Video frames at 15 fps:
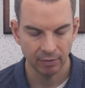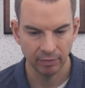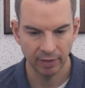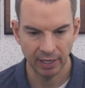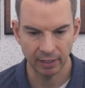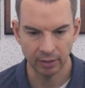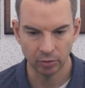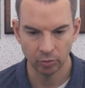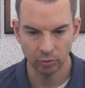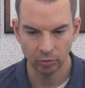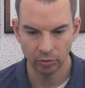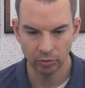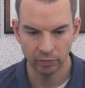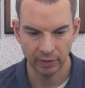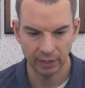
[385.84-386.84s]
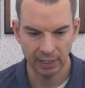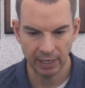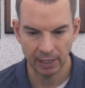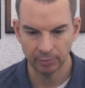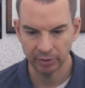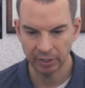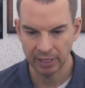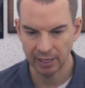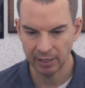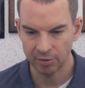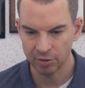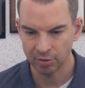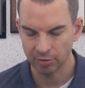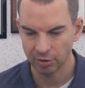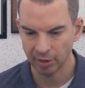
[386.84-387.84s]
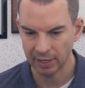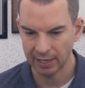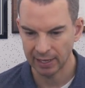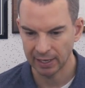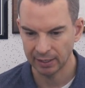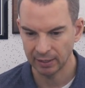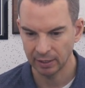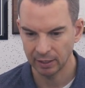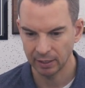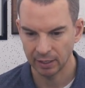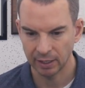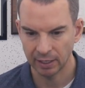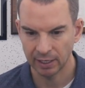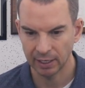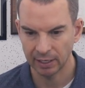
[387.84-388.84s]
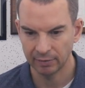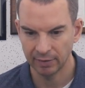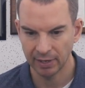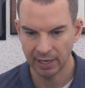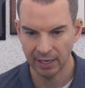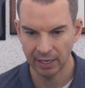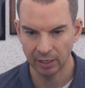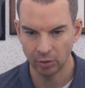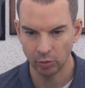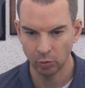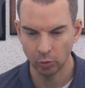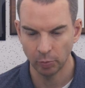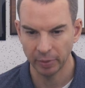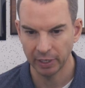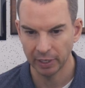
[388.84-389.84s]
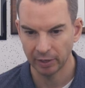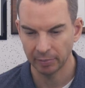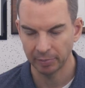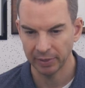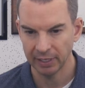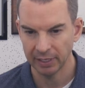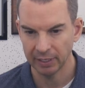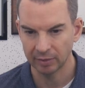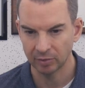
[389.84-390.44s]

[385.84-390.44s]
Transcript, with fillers: then go to the applications again and then open up a